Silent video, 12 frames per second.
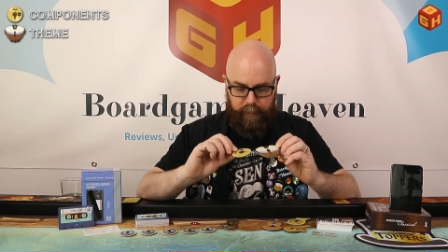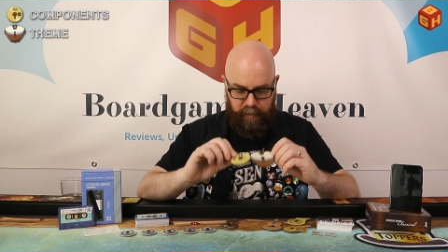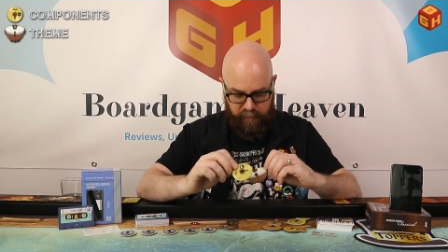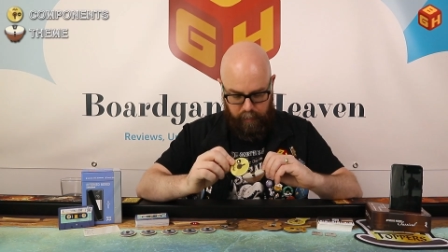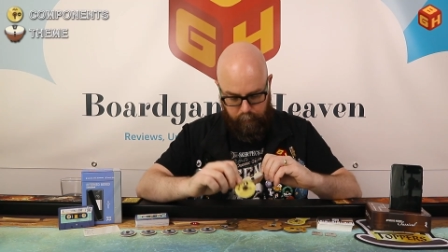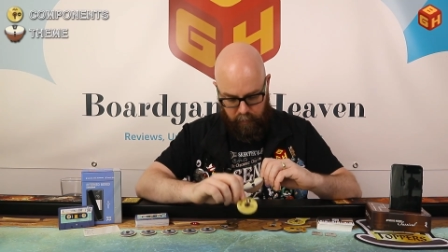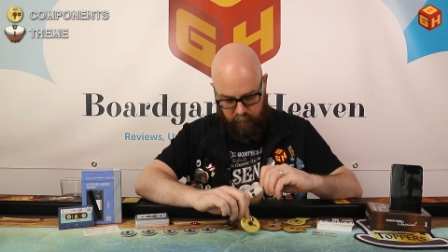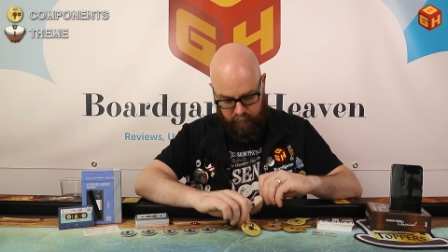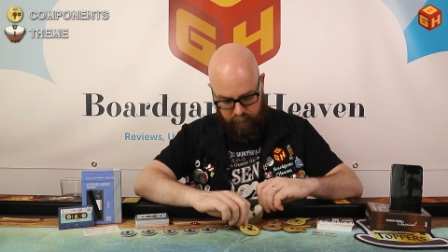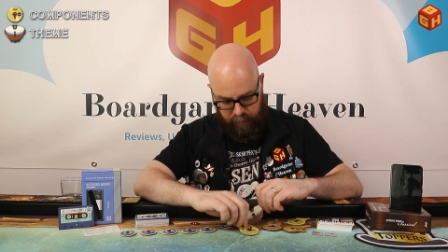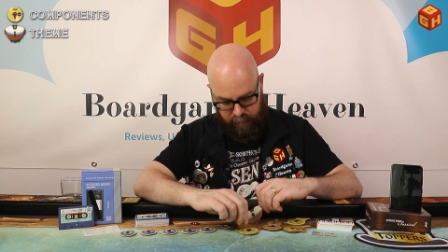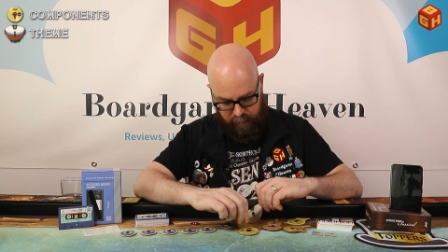The
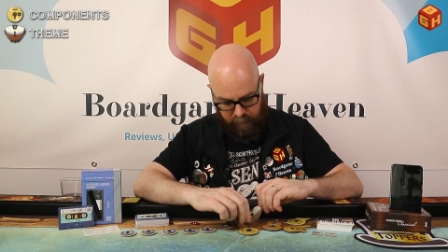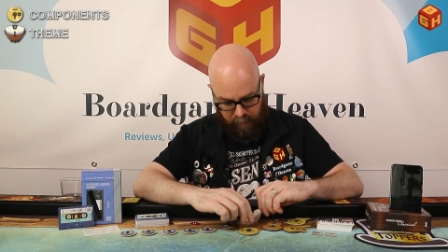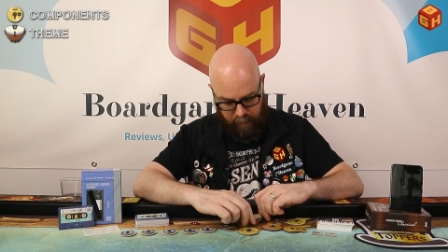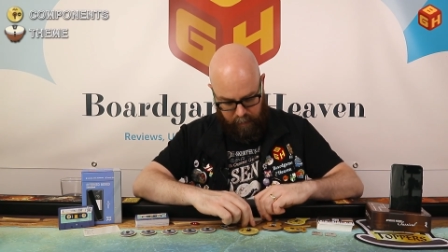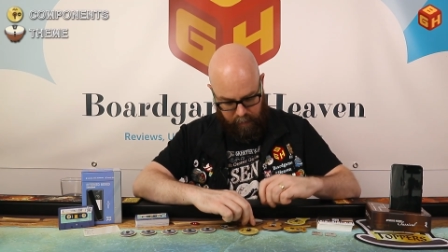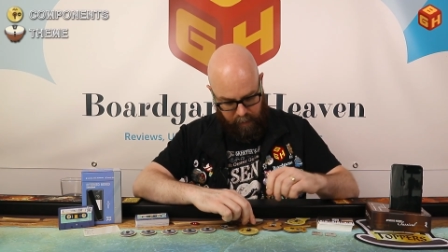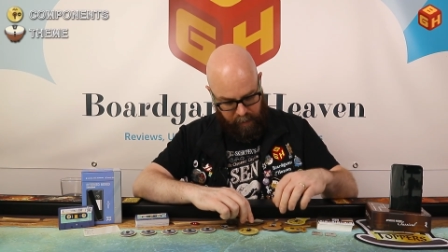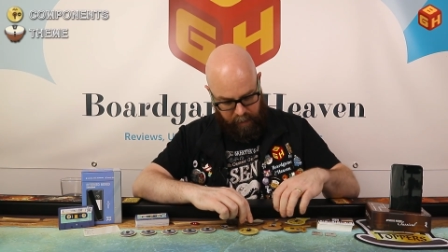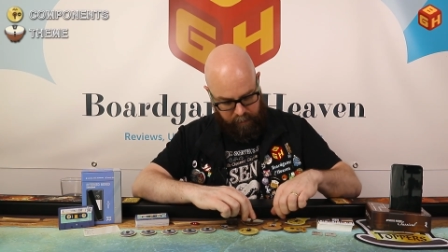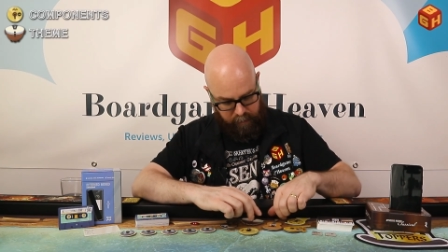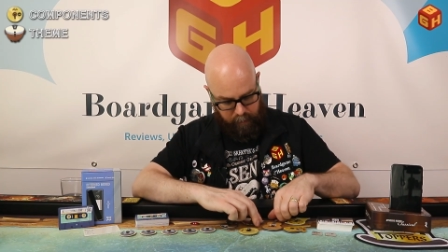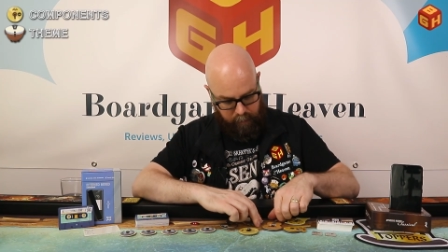cymbals
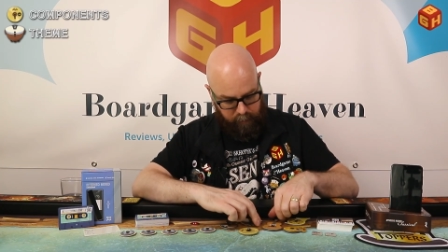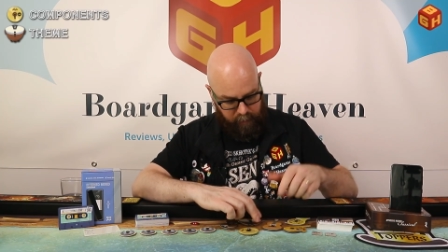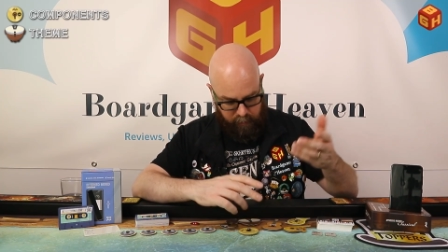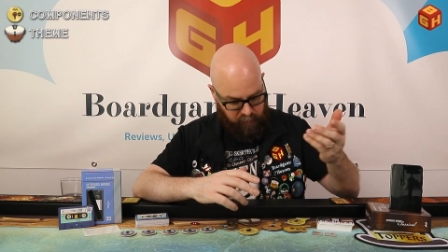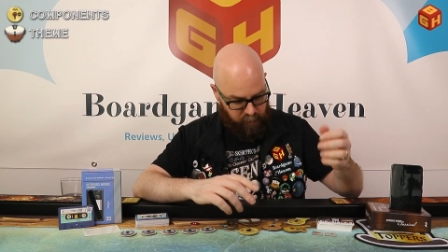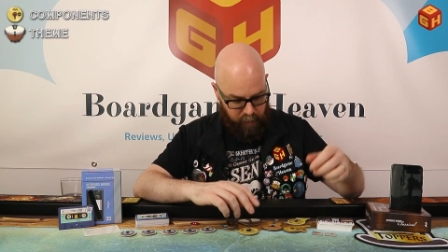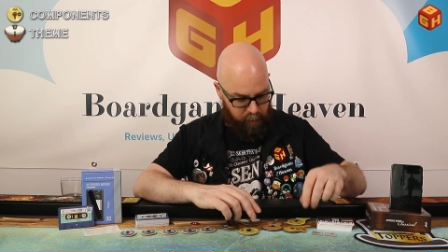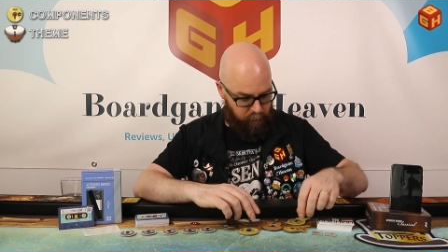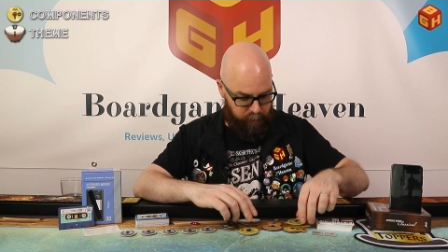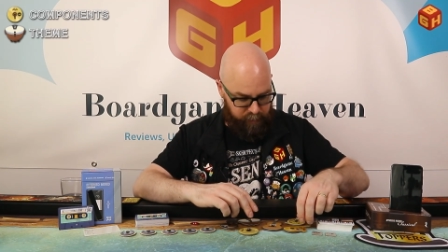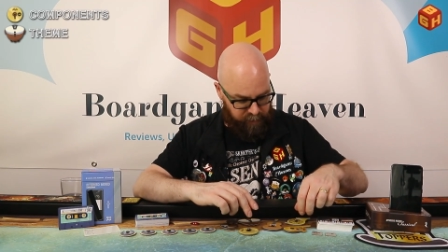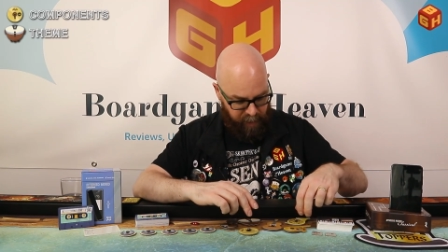and the
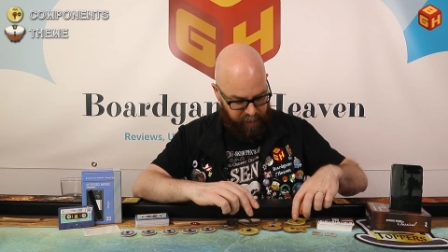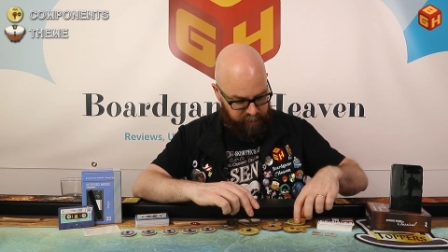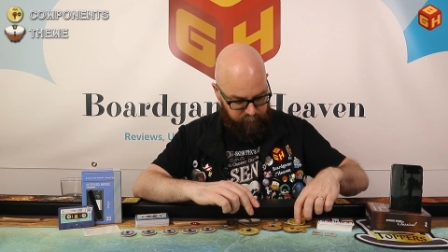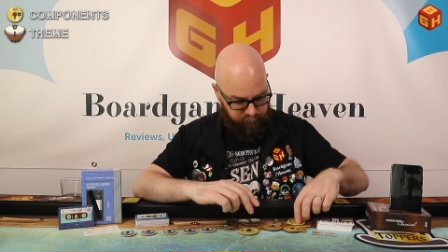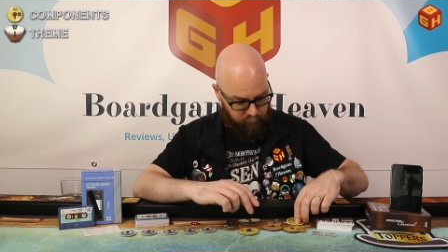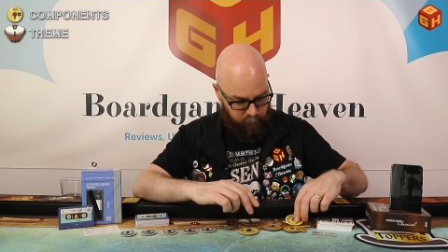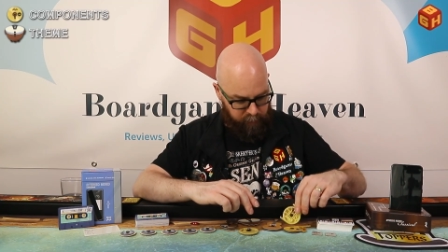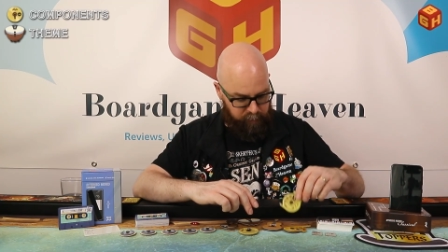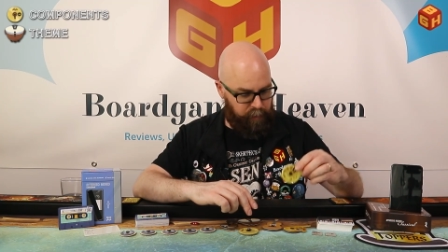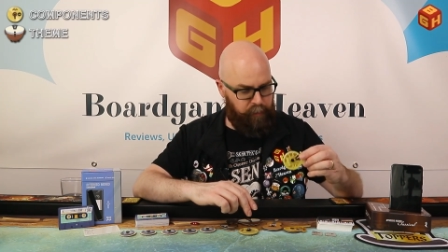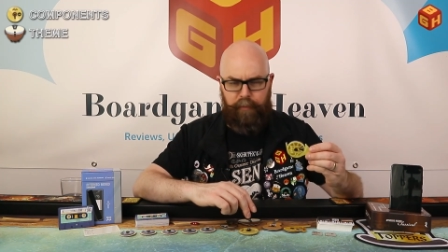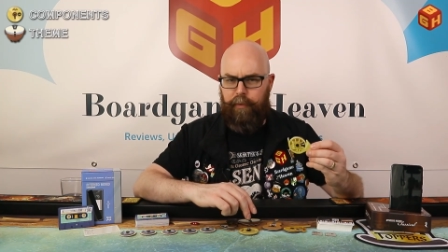guitar, the saxophone,
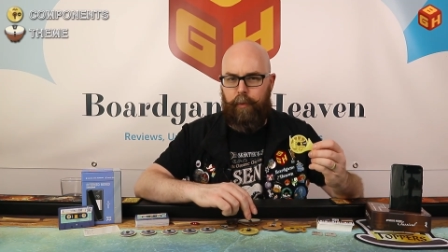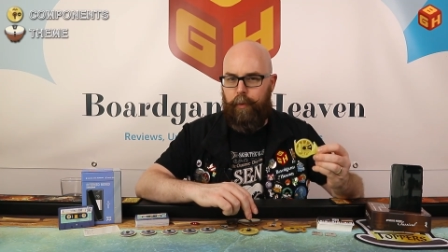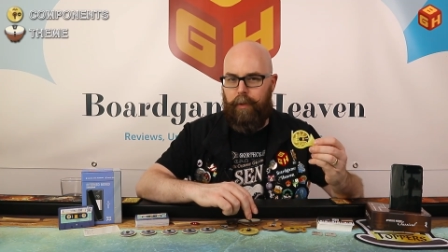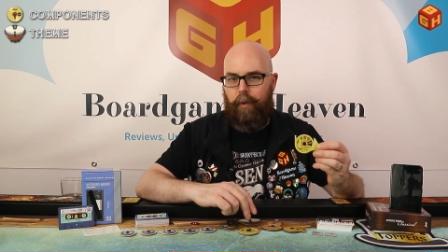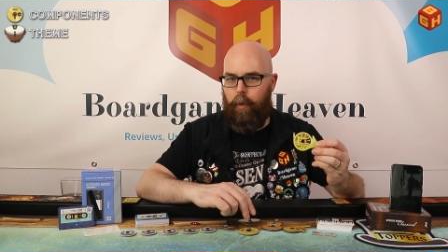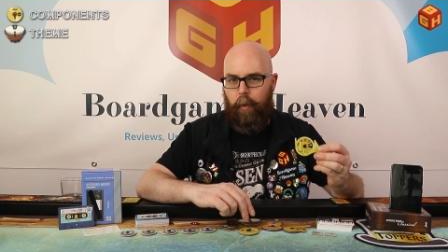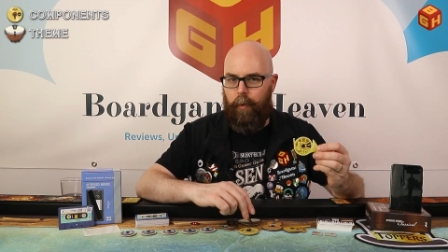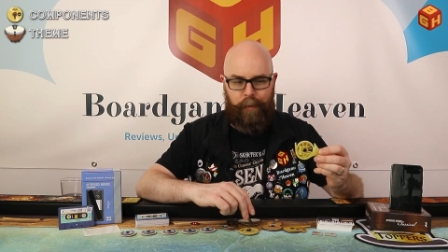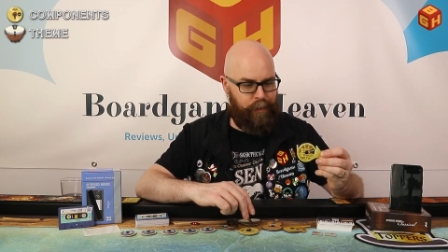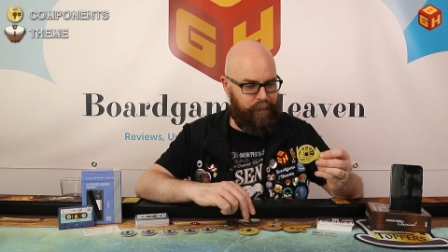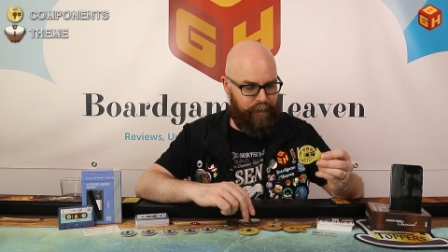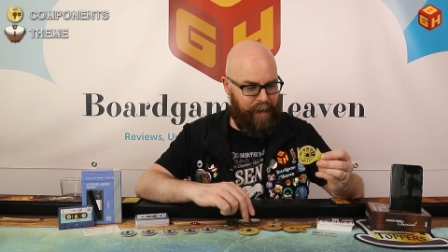even a
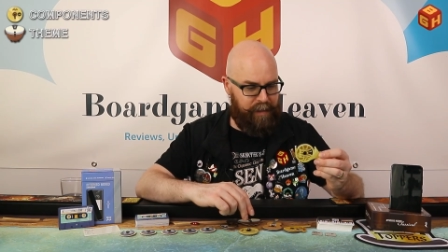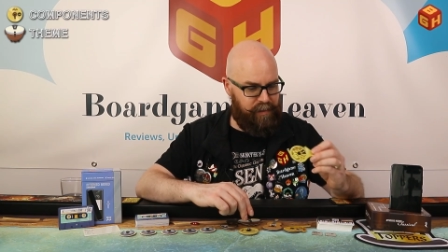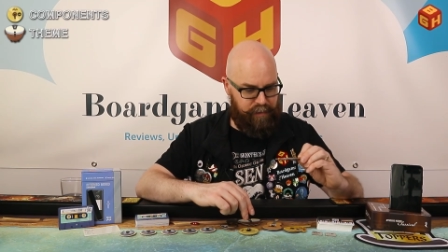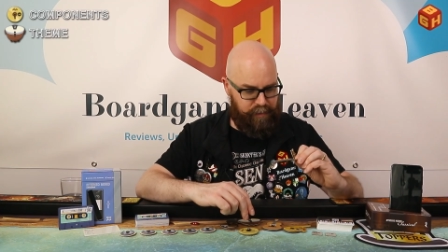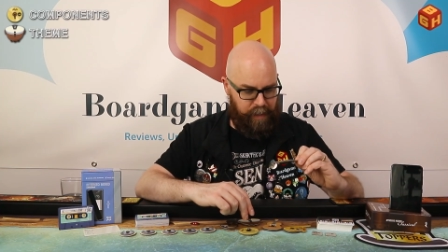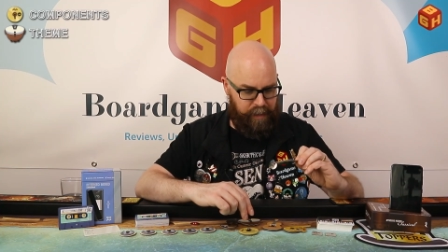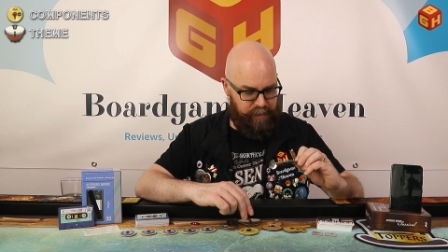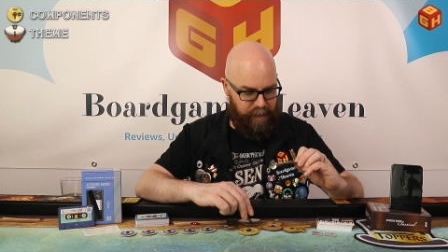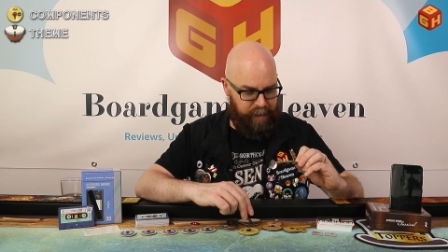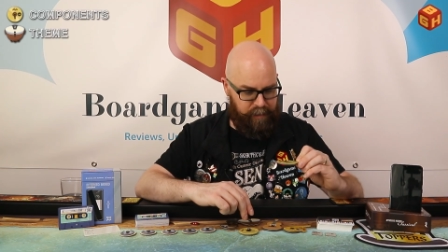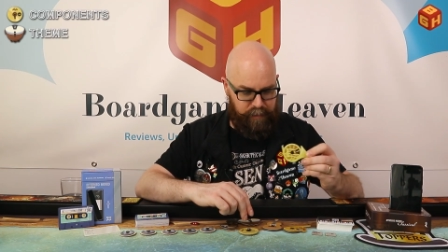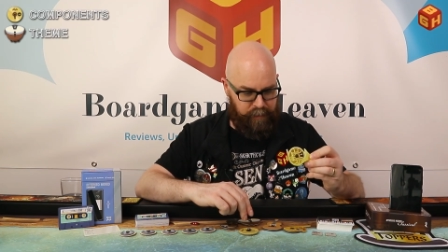flugelhorn. That's
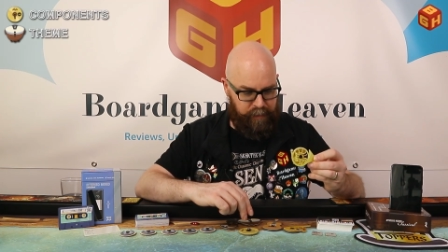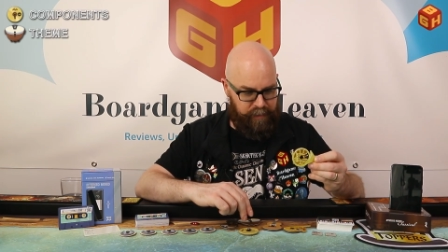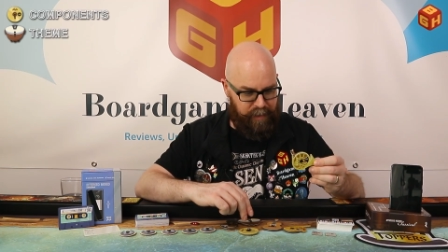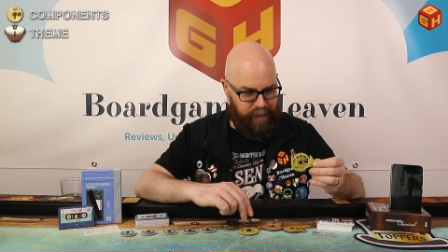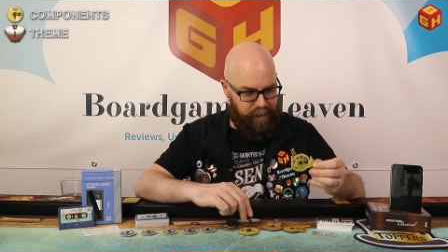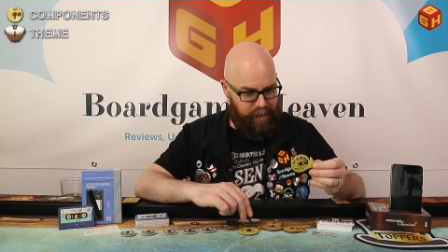excellent.